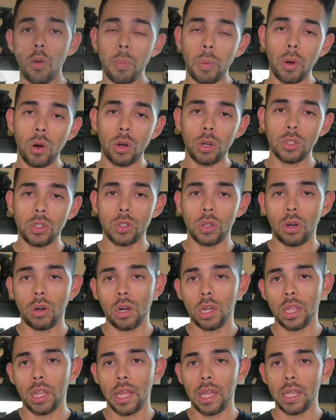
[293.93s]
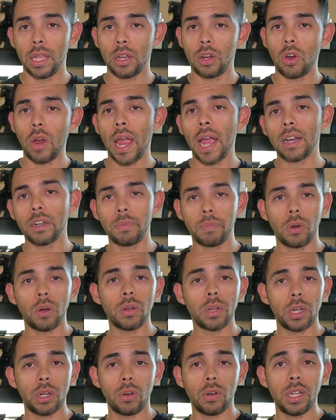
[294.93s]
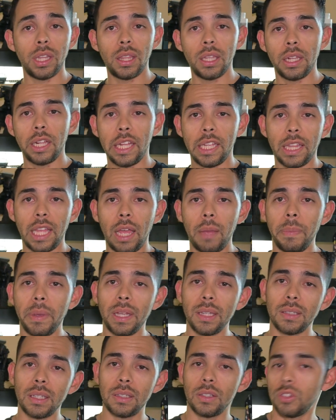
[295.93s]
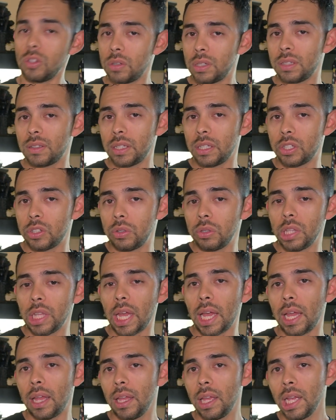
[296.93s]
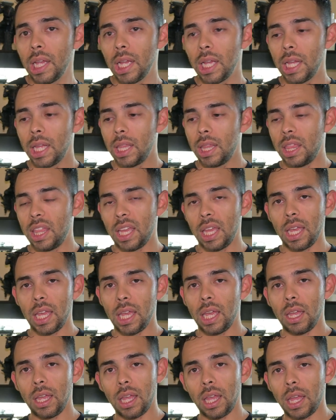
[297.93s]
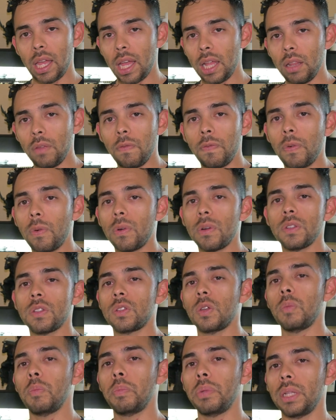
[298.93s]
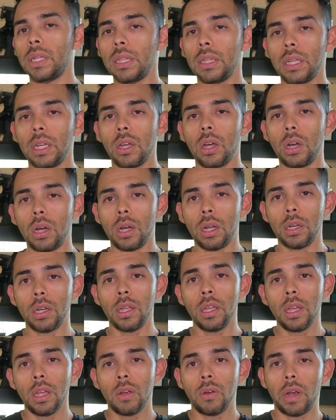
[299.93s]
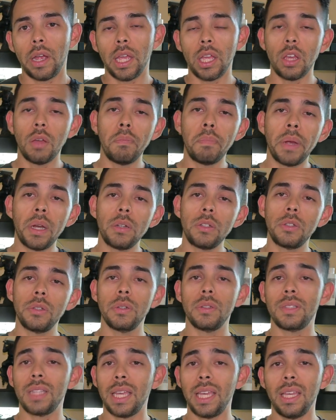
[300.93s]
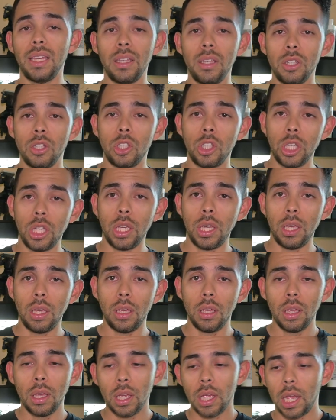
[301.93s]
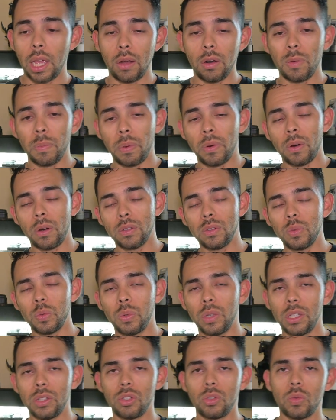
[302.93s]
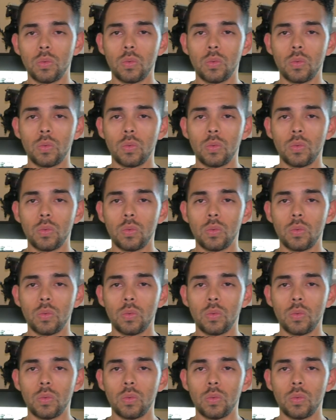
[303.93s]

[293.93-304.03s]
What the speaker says: parts are like cracked, broken, or anything like that, because as soon as they do that, the LM4 is completely gone, right? Compared to its AEG counterparts, which